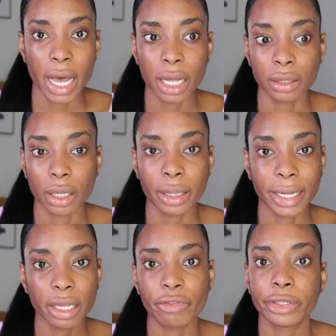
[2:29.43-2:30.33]
And
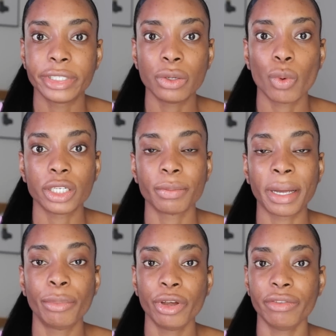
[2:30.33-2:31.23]
like, if you did watch
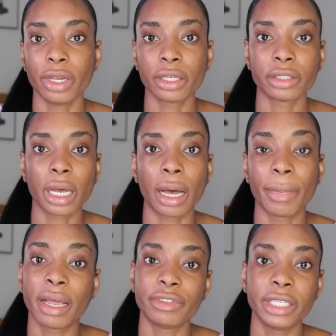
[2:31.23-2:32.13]
my previous
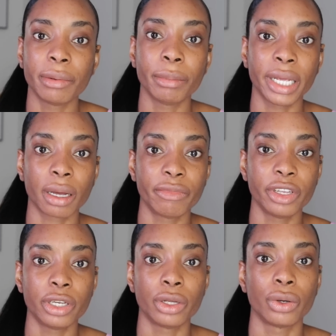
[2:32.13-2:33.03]
everyday makeup
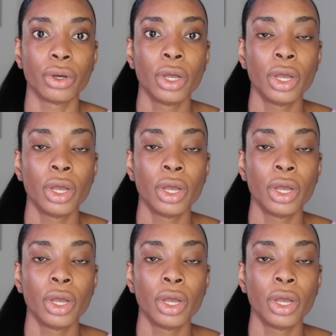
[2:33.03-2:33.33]
video,